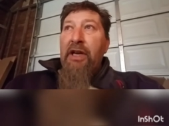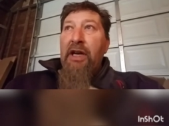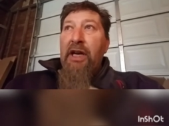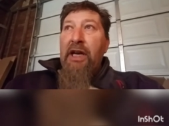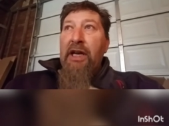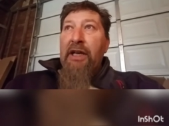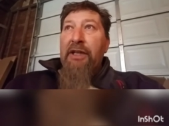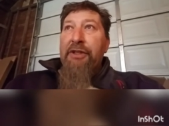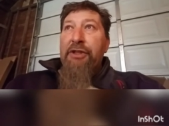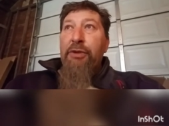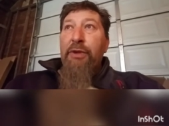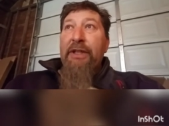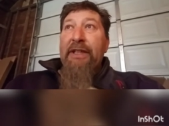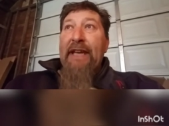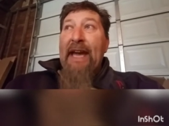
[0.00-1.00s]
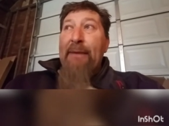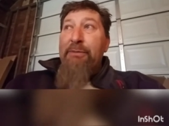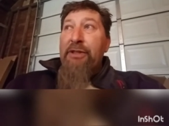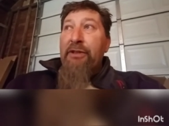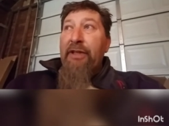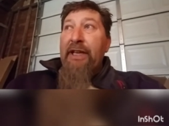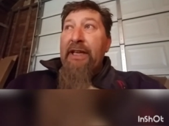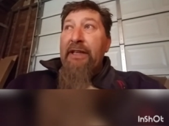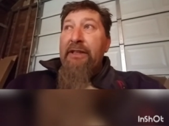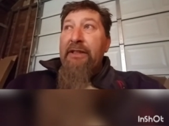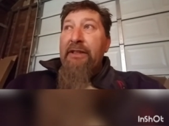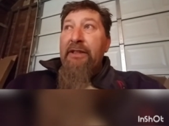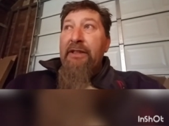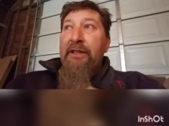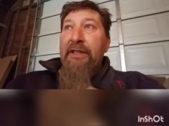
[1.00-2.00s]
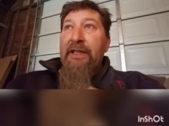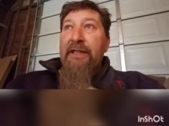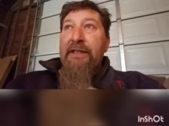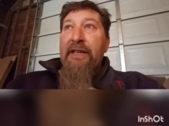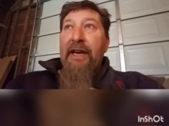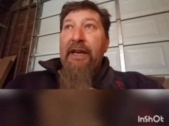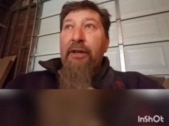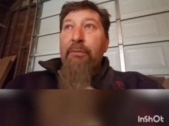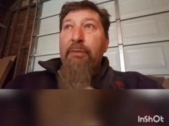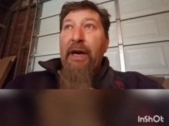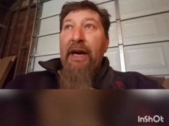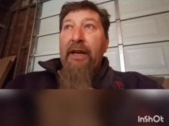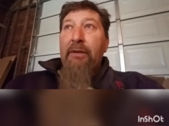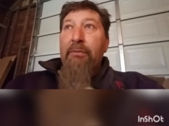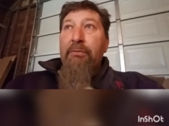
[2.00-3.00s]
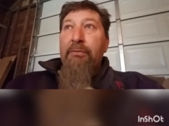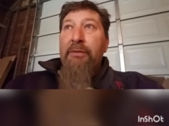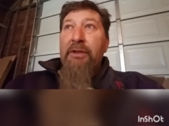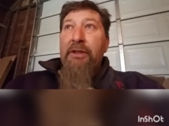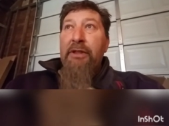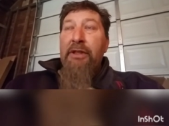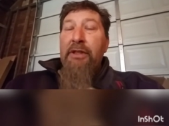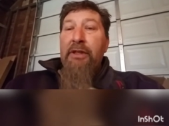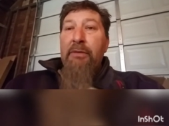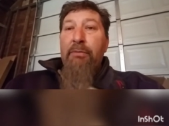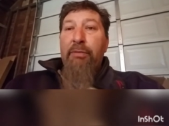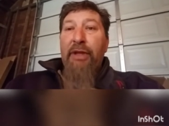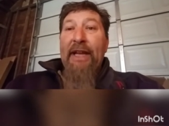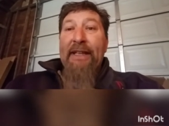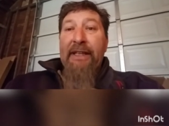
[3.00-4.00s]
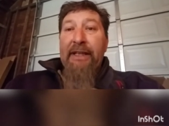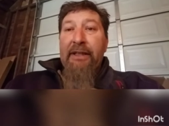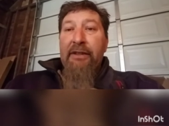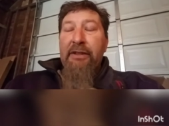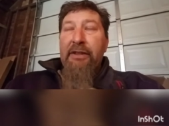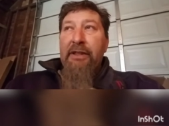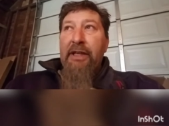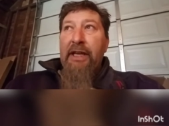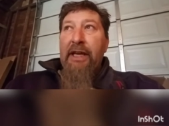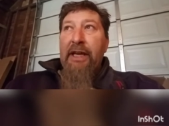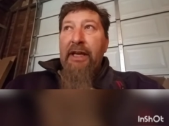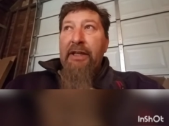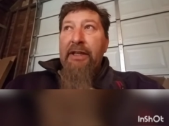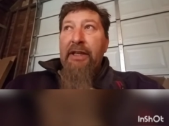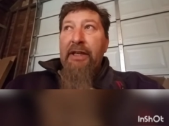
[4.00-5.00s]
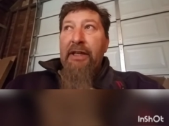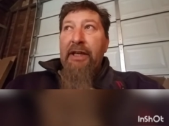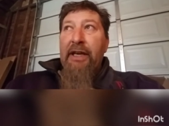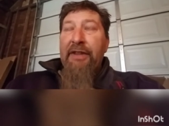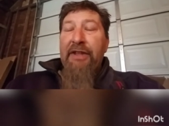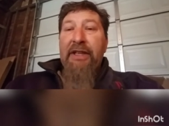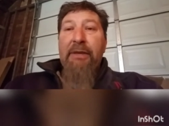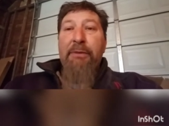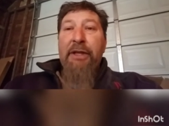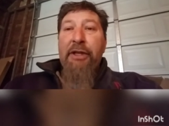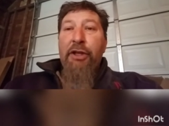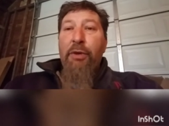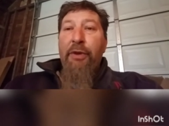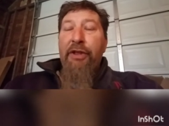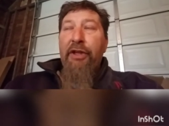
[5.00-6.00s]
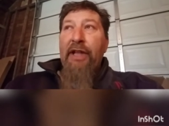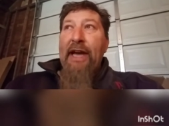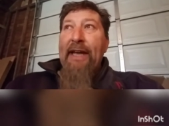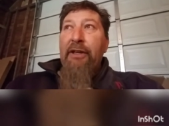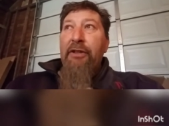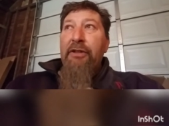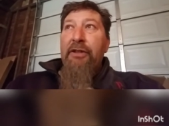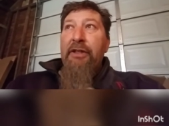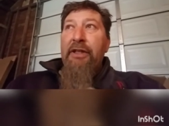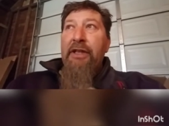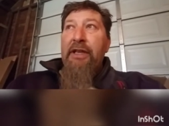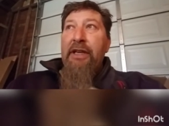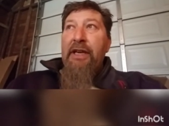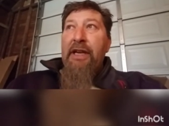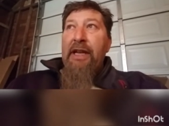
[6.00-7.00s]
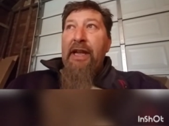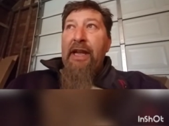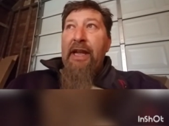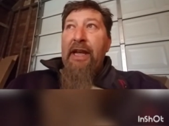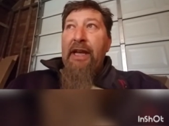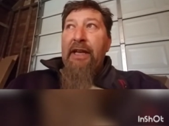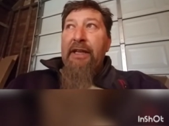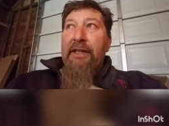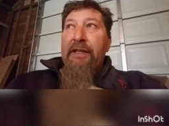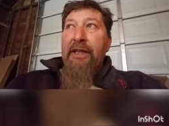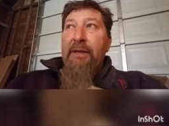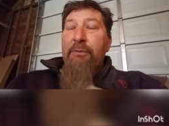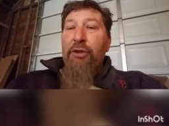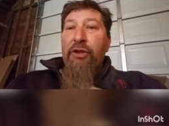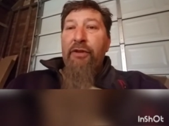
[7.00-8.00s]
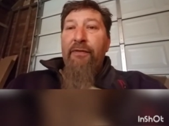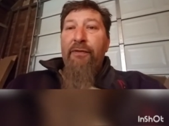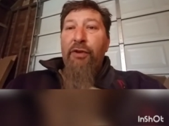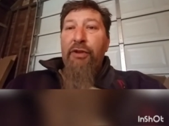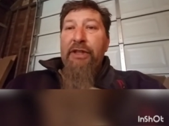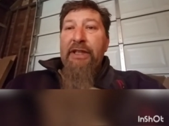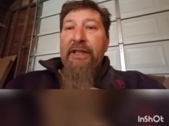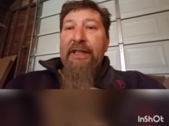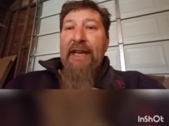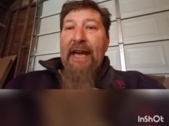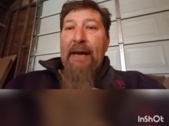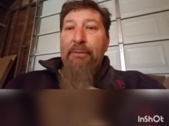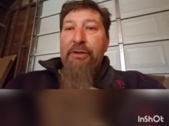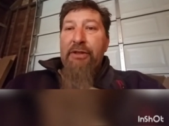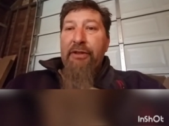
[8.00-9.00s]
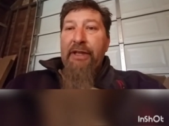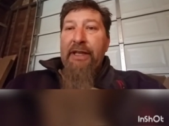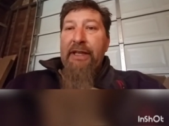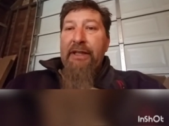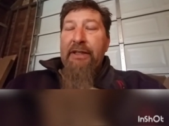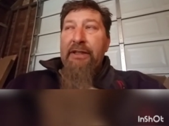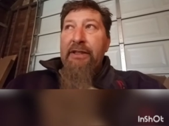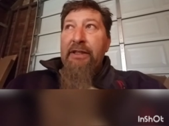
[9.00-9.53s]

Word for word: uh, to encapsulate the entire bottom planking. And uh, I think I'm going to go with the latter and I'm going to fully encapsulate